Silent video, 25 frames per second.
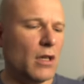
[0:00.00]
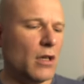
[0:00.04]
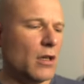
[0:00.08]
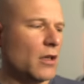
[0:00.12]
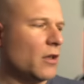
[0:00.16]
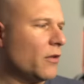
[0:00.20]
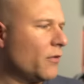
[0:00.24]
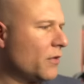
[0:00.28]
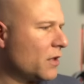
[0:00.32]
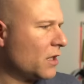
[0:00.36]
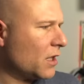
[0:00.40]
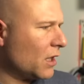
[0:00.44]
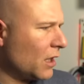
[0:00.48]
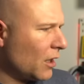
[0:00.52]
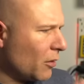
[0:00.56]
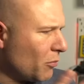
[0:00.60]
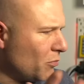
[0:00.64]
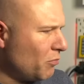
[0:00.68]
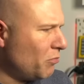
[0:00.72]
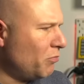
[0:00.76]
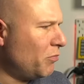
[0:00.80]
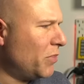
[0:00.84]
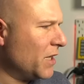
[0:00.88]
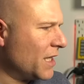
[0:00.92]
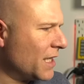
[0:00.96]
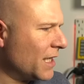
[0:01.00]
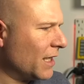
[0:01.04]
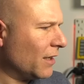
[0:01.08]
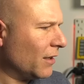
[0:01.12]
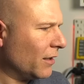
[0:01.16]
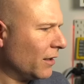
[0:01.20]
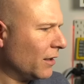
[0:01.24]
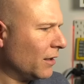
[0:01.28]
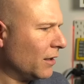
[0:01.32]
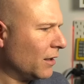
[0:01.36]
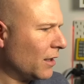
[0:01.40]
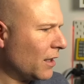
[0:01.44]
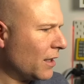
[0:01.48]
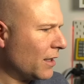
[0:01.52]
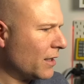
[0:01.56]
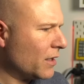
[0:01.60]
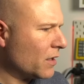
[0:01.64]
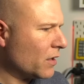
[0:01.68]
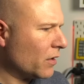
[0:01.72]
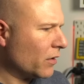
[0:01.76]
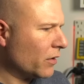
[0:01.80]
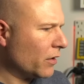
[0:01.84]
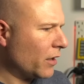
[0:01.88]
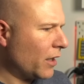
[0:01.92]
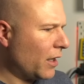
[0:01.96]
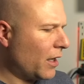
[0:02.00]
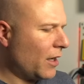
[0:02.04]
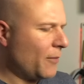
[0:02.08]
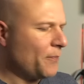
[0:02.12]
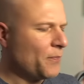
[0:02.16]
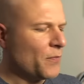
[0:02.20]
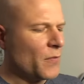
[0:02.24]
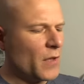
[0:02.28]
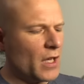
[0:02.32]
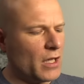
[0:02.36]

and obviously a bazillion lights on there.